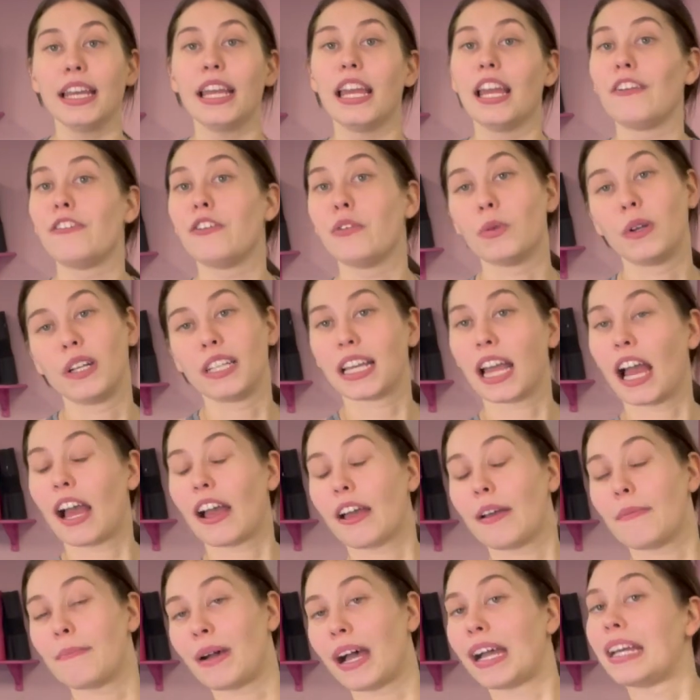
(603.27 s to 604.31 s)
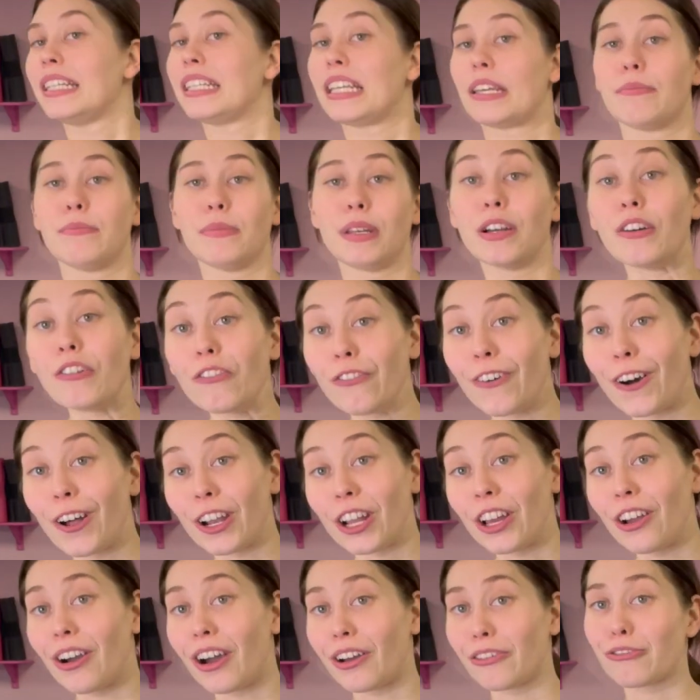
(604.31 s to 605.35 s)
If you wouldn't mind giving me a follow,
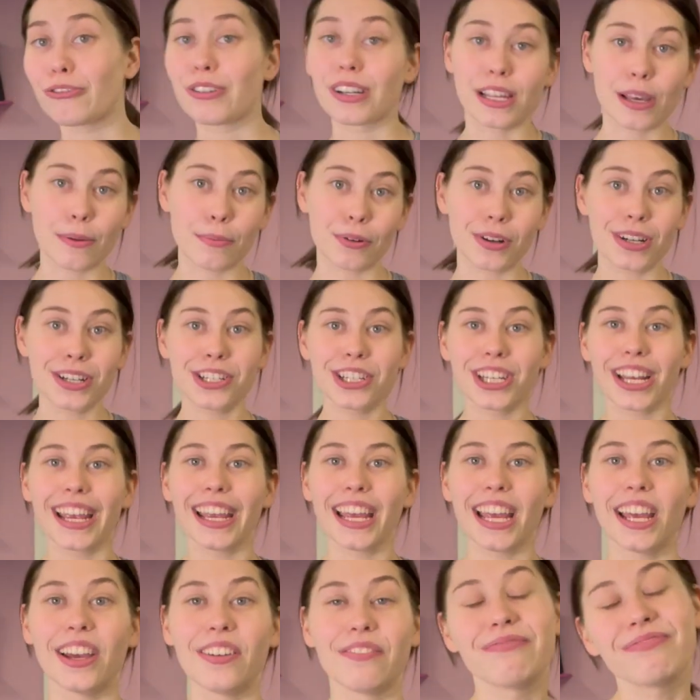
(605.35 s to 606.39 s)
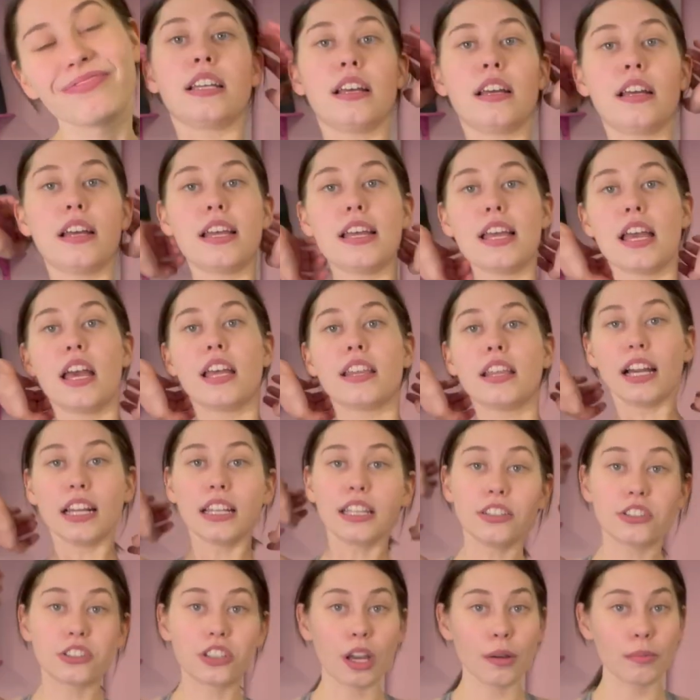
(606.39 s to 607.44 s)
I'd really appreciate it. Thank
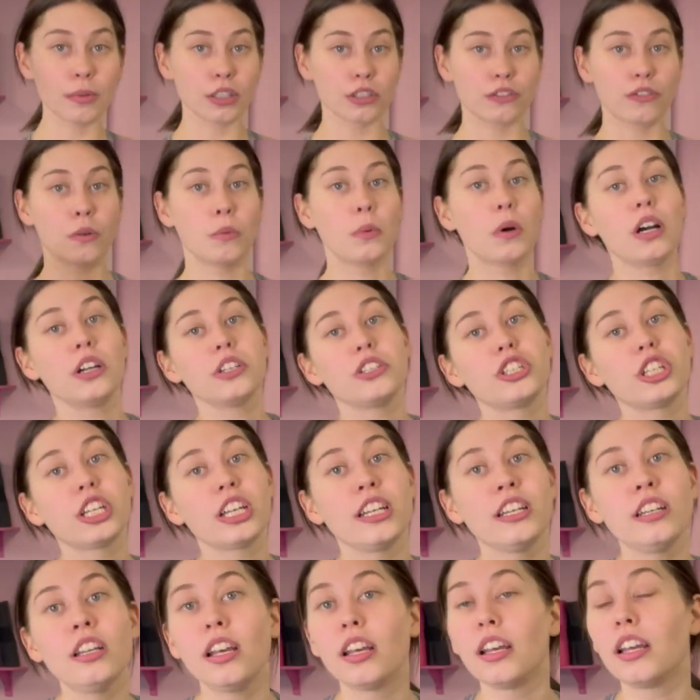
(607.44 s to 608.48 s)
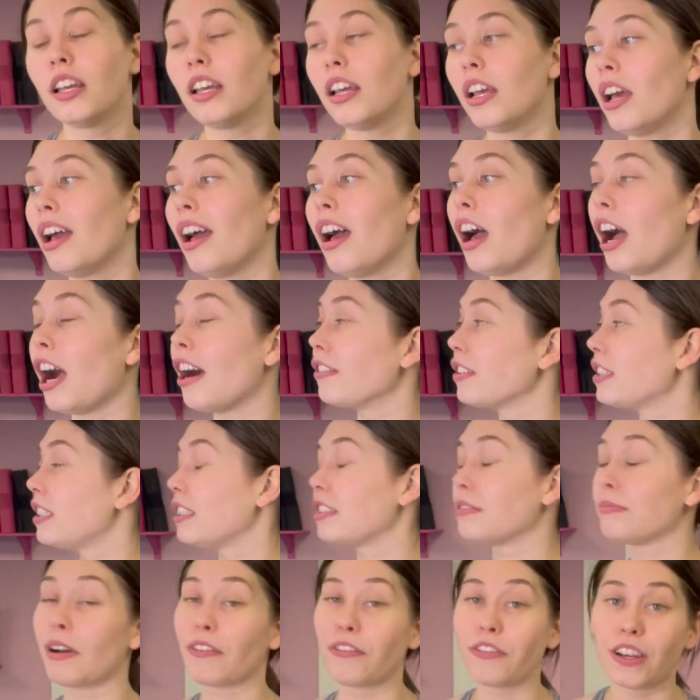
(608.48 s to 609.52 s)
you so much for watching. Obviously,
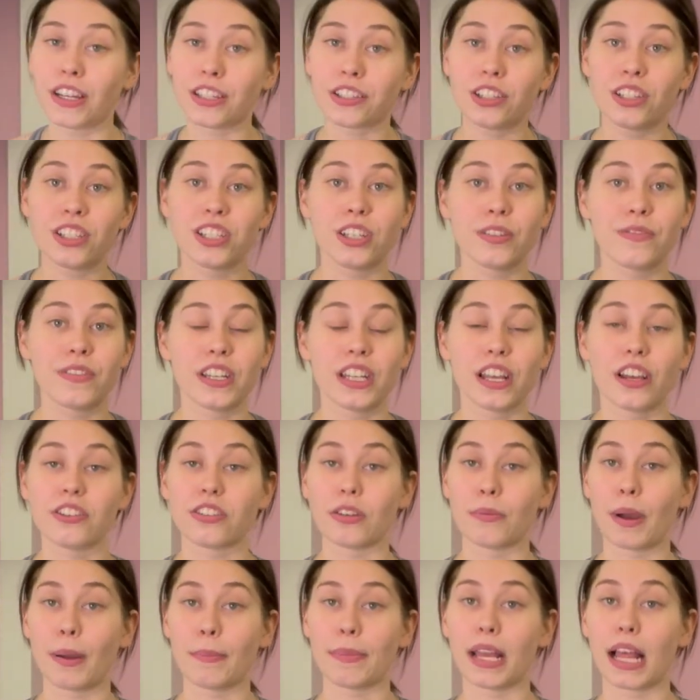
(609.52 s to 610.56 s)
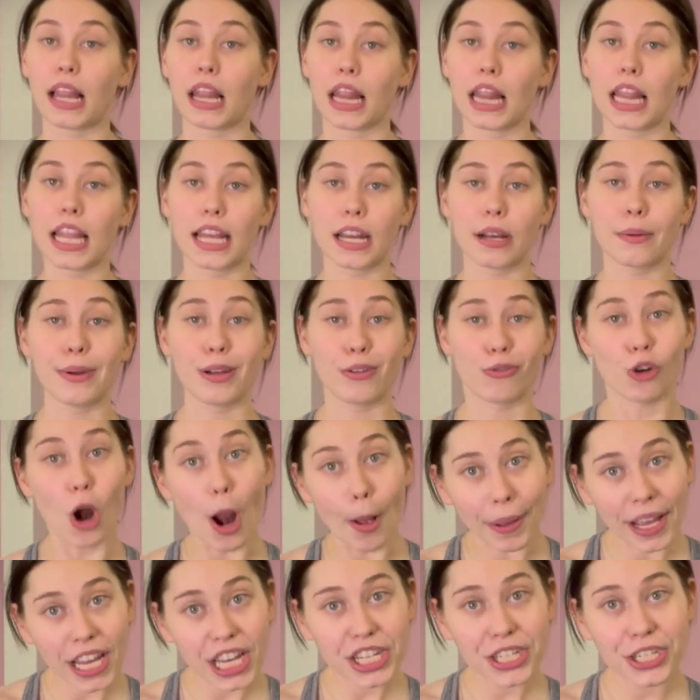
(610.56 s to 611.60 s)
it's my first YouTube video, so it might be a little bit
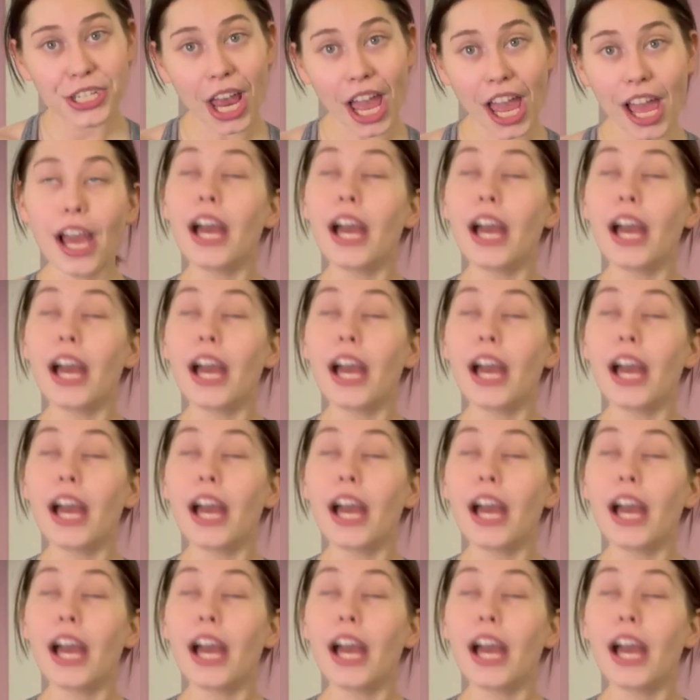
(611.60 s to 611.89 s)
rubbish.